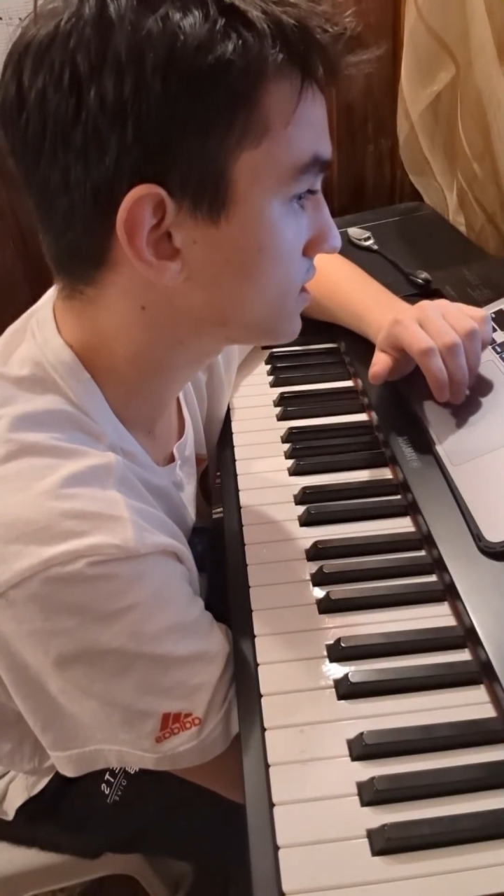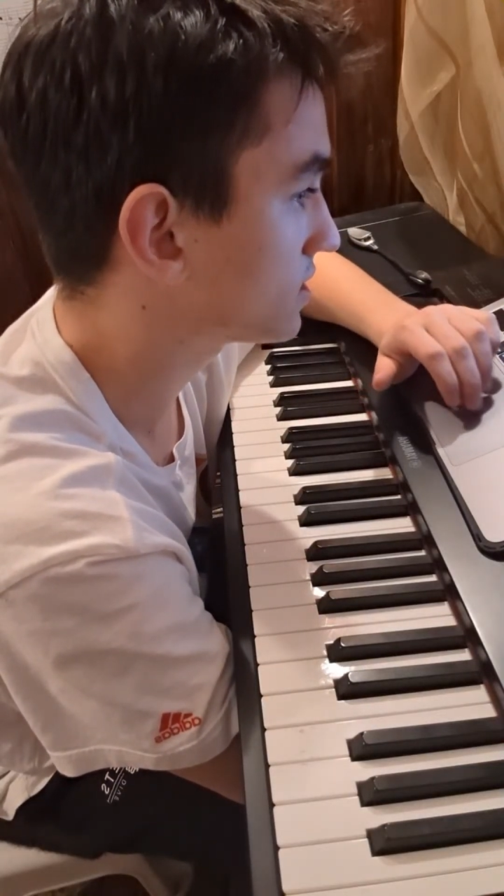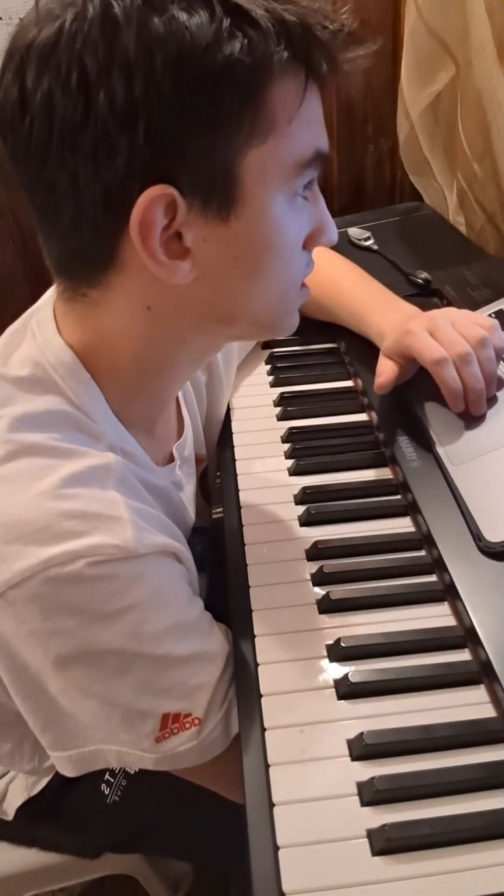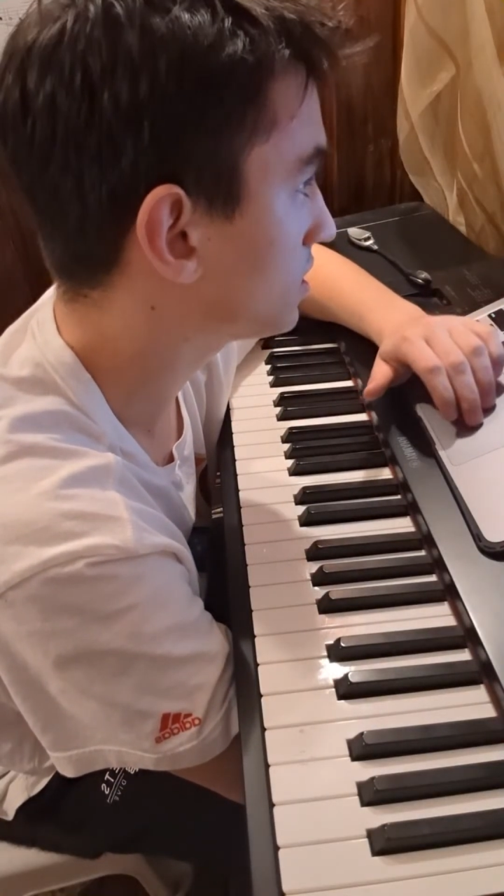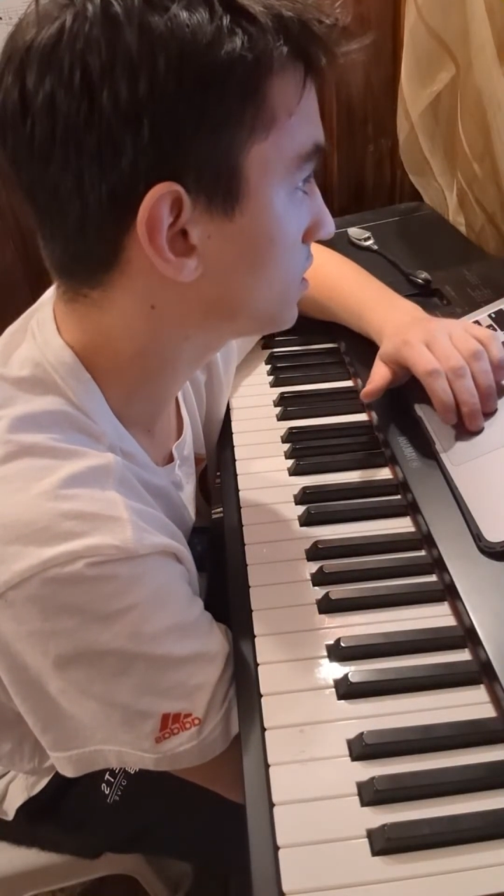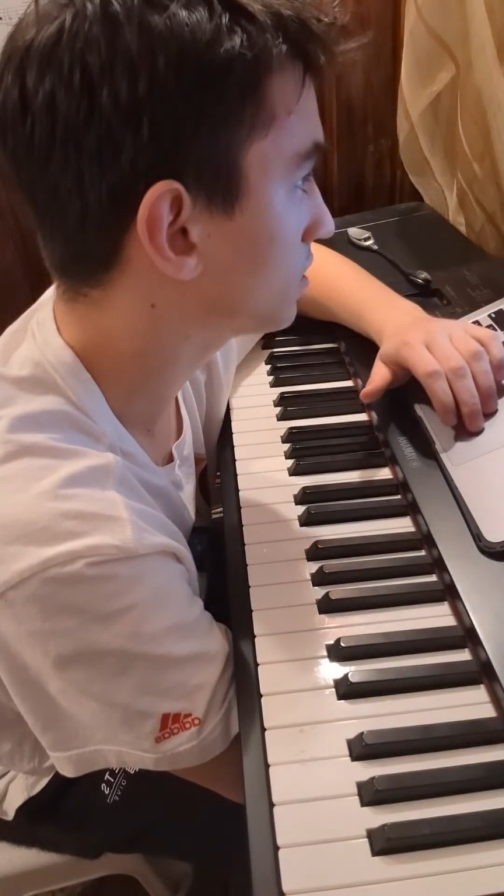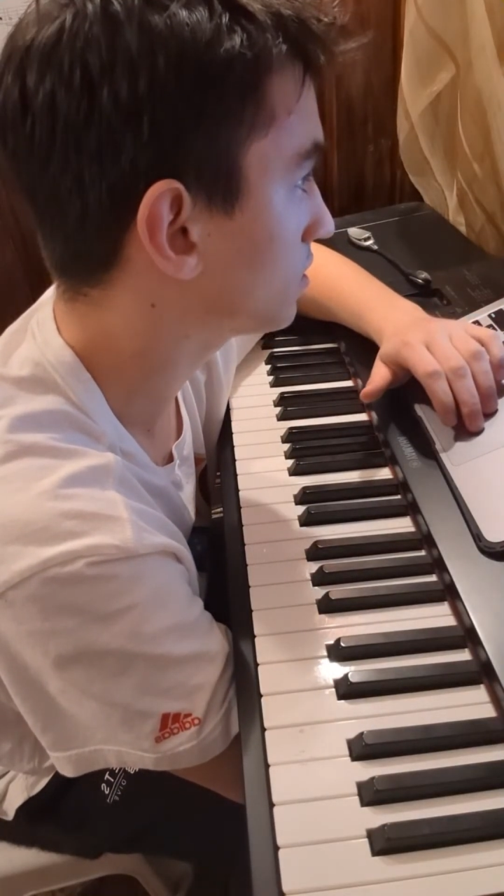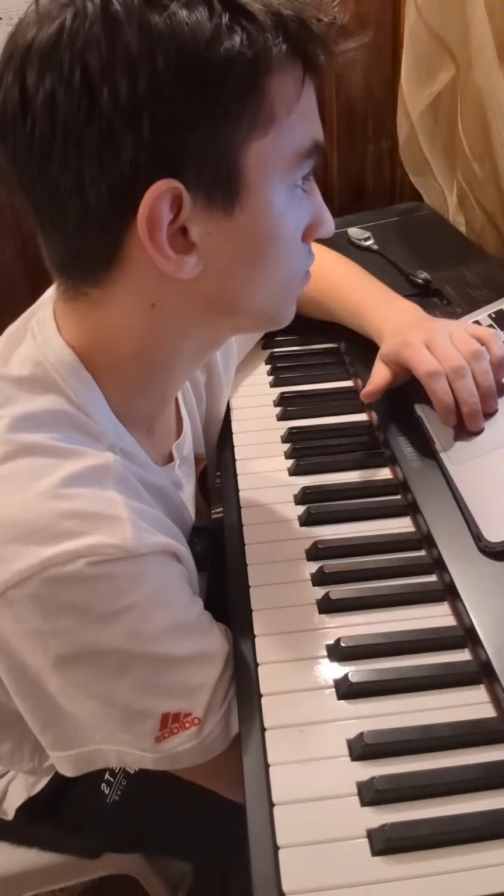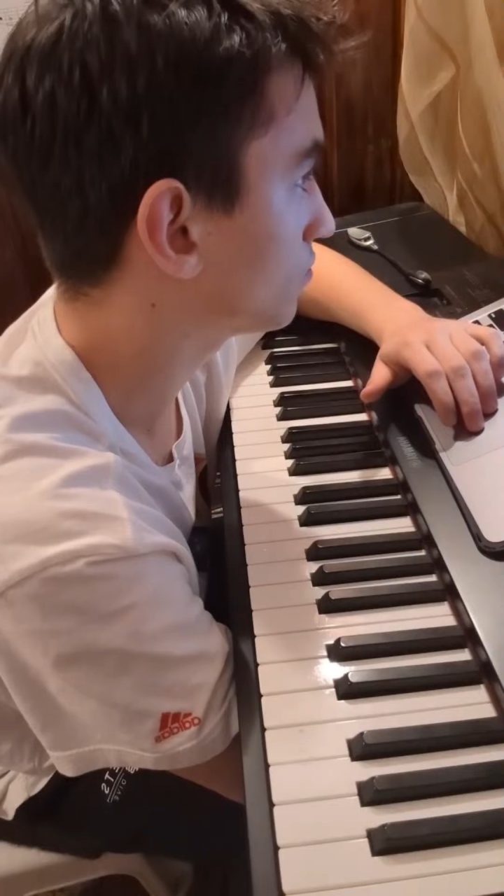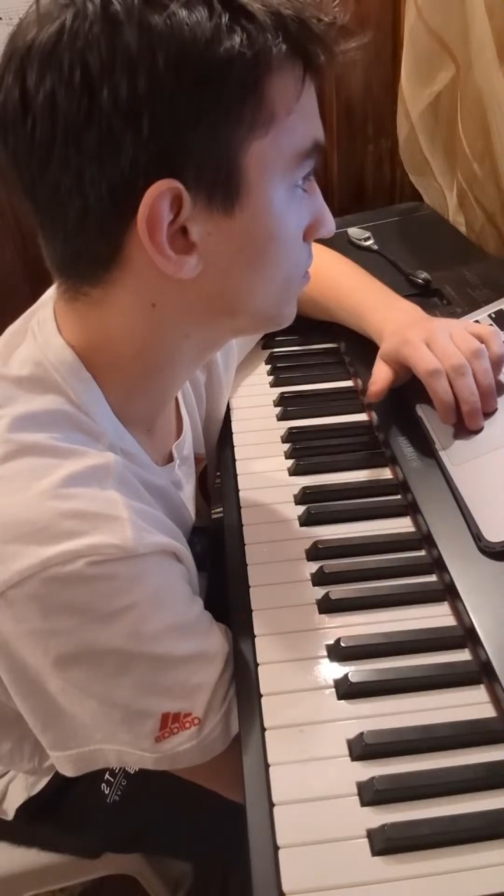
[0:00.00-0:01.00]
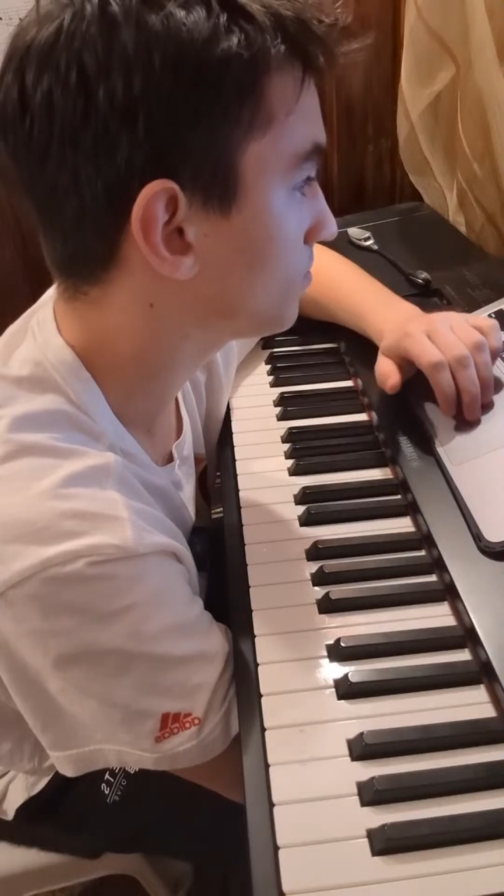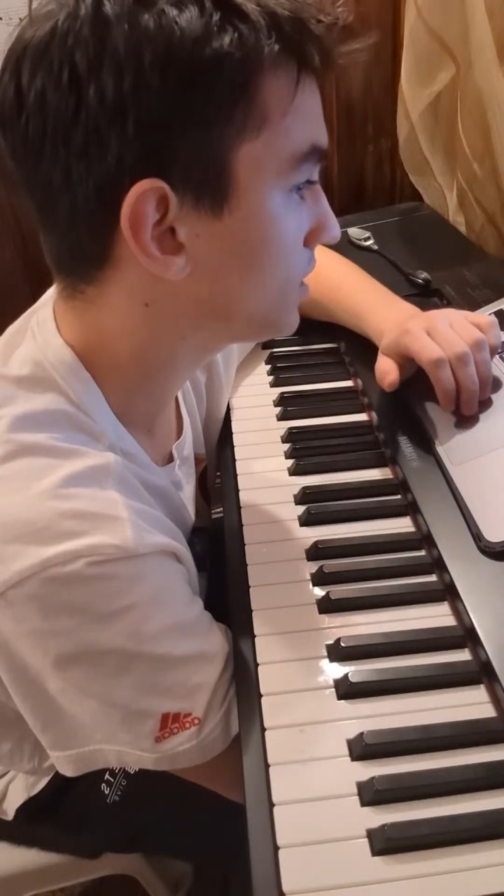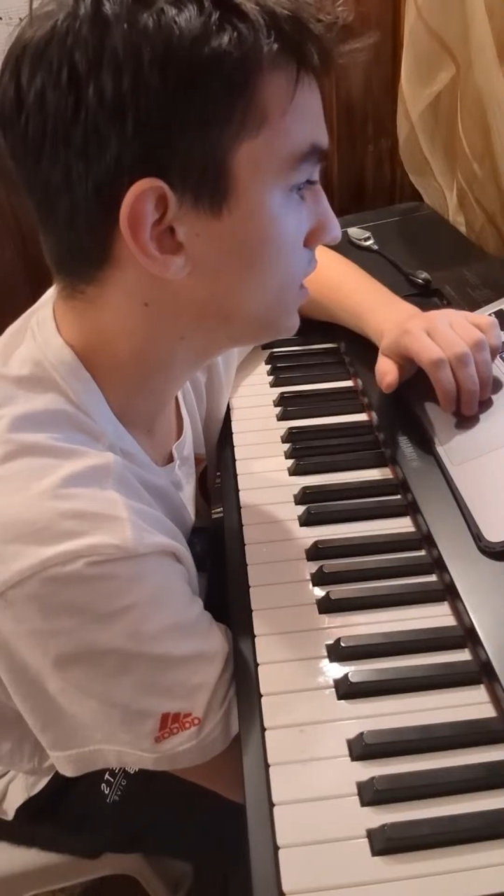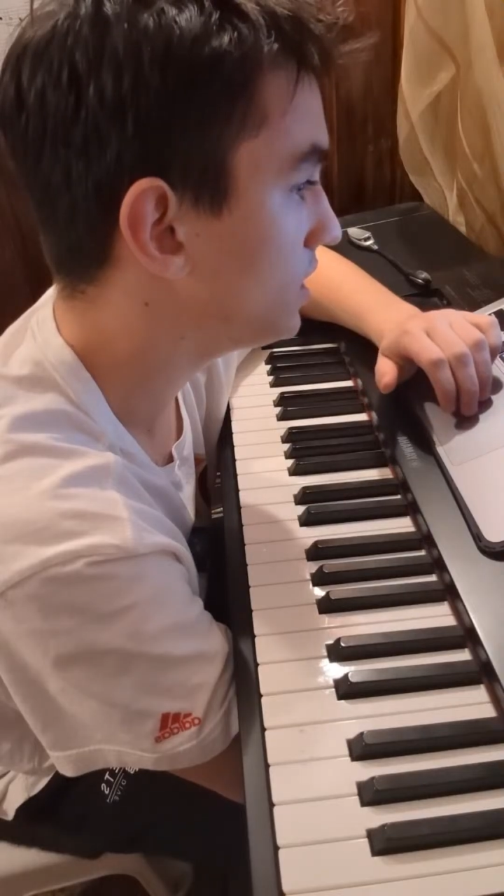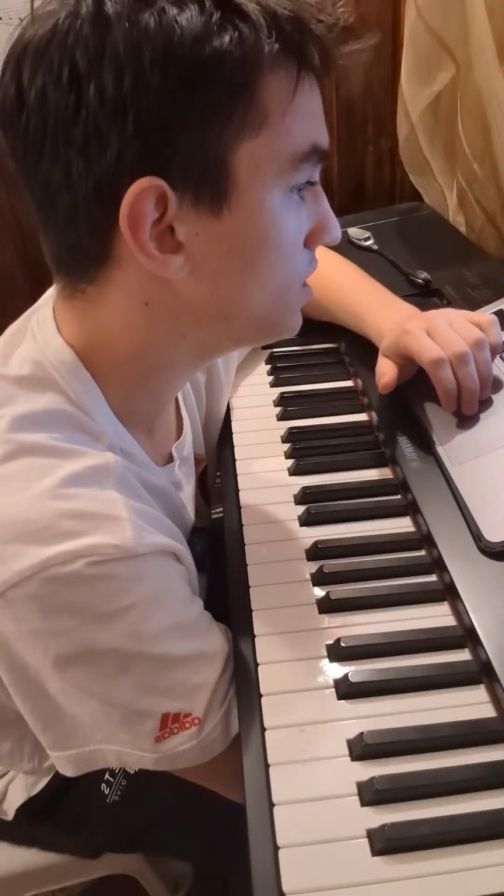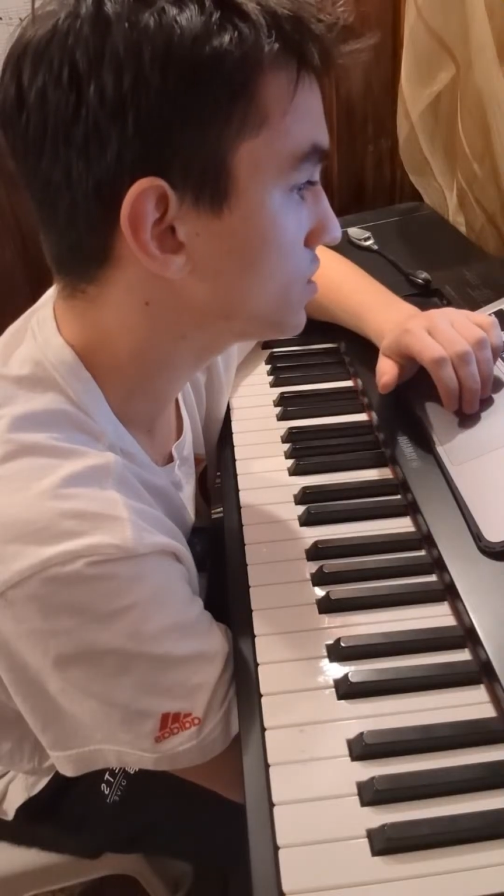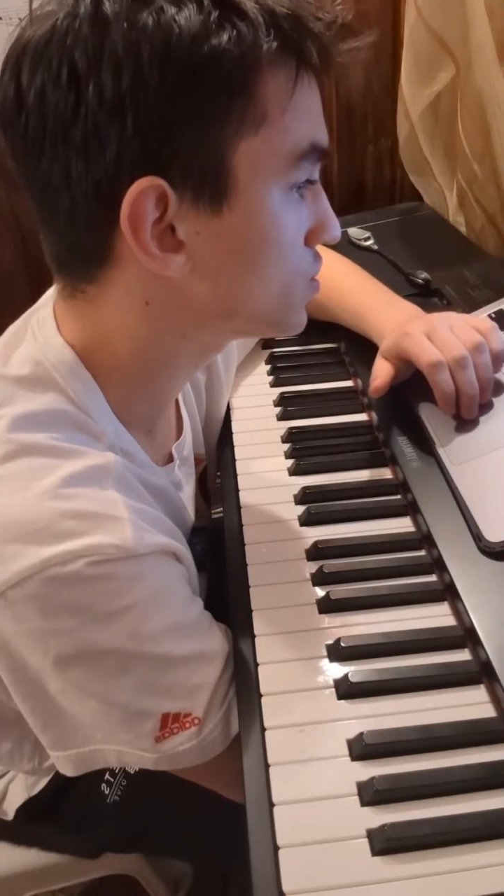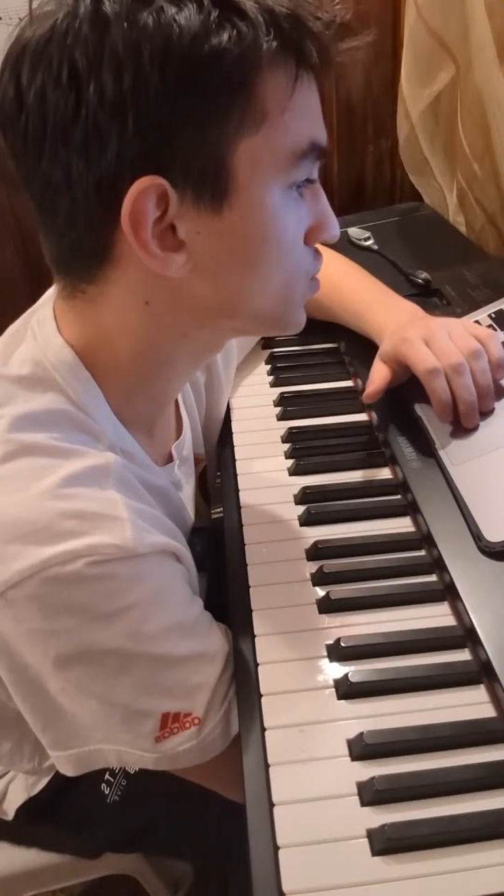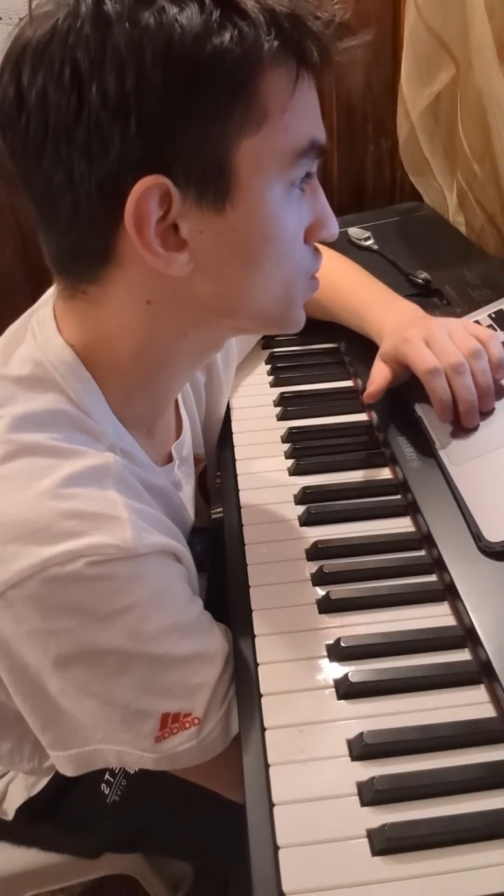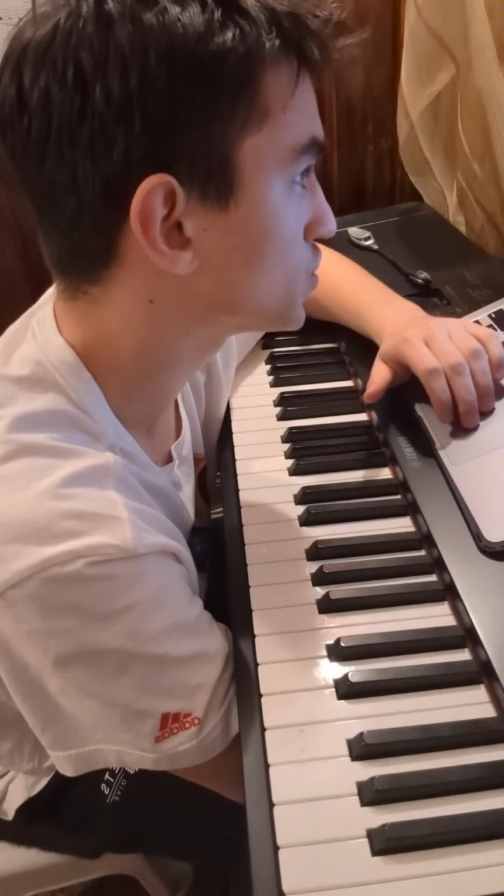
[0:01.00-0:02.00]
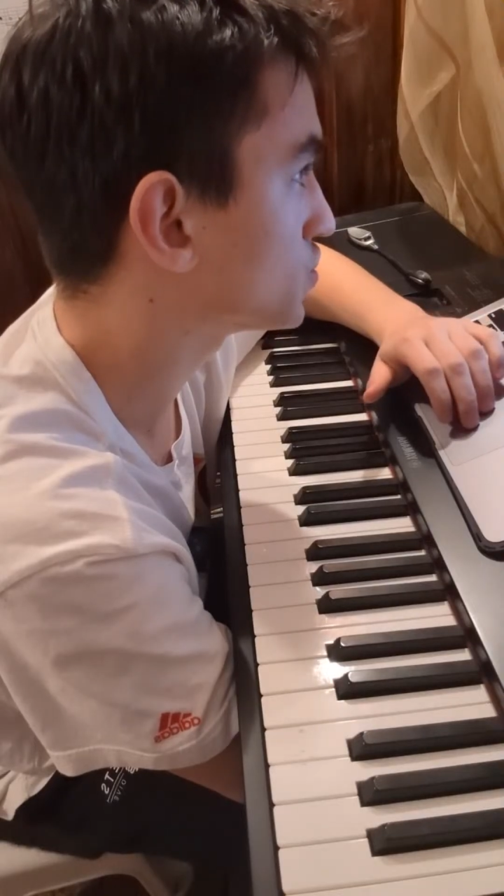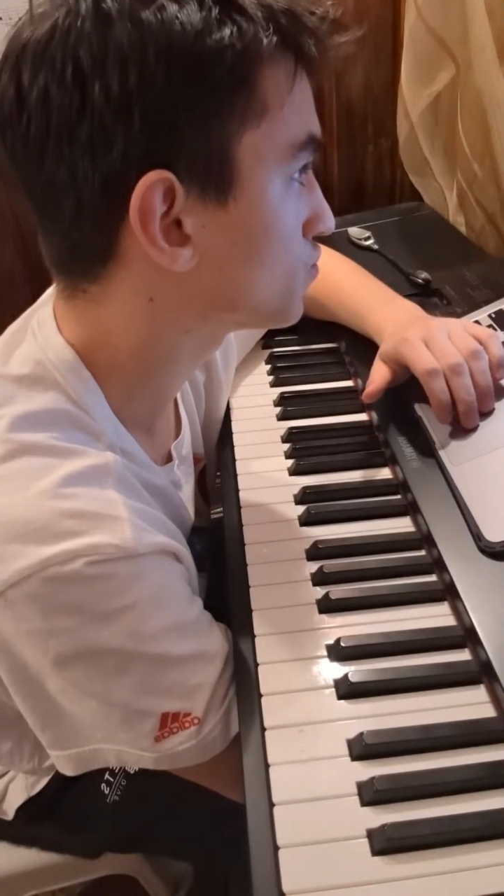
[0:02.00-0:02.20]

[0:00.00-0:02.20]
song repeats